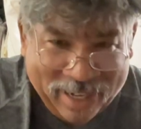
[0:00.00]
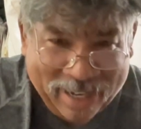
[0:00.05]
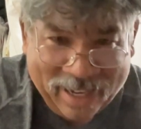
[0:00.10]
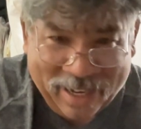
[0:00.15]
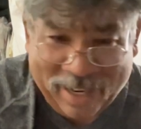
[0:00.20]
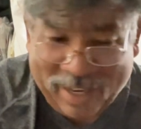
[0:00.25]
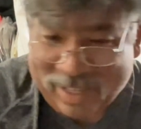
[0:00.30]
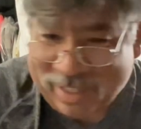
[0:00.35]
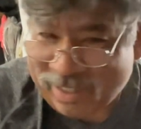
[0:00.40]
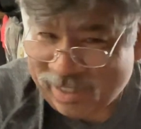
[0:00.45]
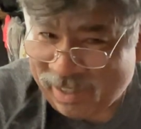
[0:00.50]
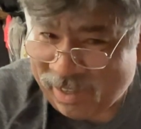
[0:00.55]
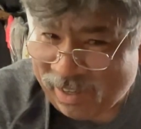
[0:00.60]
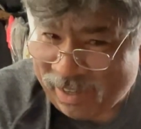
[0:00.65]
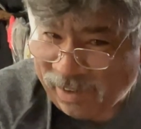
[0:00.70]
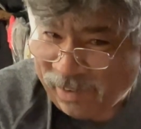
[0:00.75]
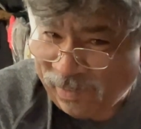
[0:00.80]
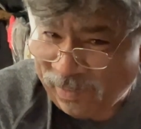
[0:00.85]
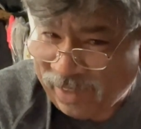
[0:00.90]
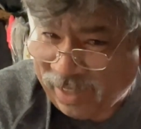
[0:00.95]
I'm sorry,
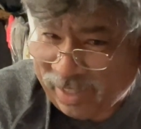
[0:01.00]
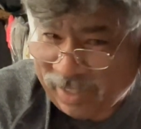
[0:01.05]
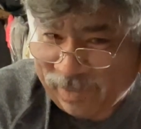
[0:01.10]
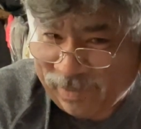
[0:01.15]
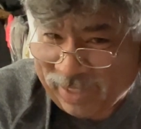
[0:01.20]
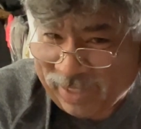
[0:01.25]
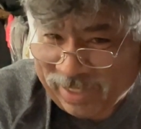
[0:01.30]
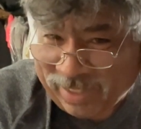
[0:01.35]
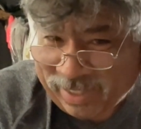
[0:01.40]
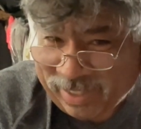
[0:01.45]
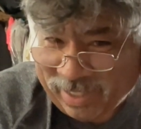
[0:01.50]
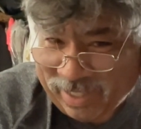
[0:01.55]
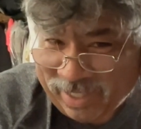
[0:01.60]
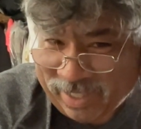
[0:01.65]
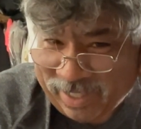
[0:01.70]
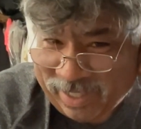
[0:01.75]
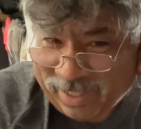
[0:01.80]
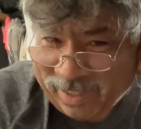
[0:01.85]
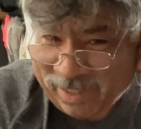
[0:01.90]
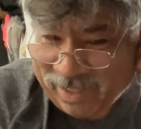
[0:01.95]
Kamala, but
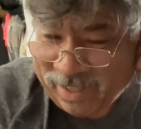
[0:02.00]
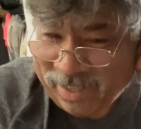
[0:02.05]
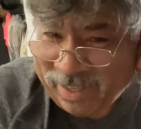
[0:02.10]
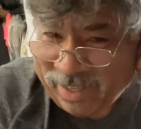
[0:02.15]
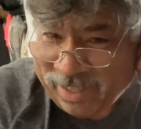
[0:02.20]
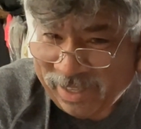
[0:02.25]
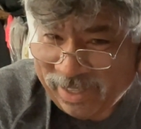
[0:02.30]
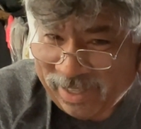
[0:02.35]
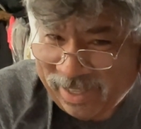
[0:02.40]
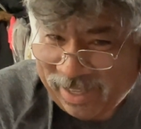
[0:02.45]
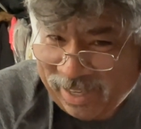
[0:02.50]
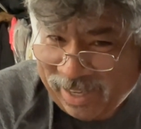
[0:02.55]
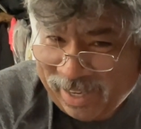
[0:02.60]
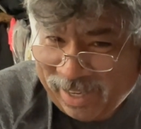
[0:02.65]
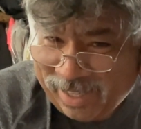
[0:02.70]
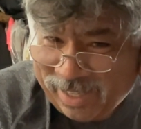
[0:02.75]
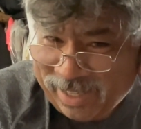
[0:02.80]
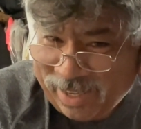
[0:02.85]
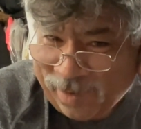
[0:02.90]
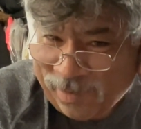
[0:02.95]

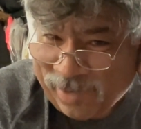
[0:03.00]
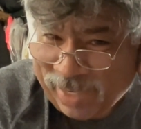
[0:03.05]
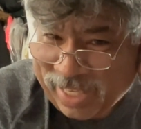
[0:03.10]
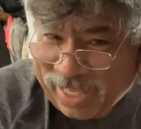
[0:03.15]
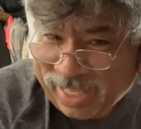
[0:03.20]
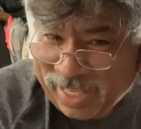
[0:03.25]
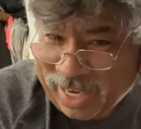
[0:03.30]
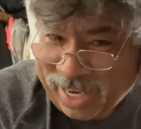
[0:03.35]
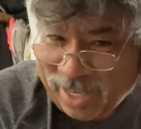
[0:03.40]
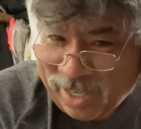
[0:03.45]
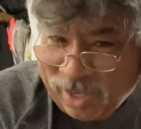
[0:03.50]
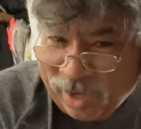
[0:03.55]
as somebody says,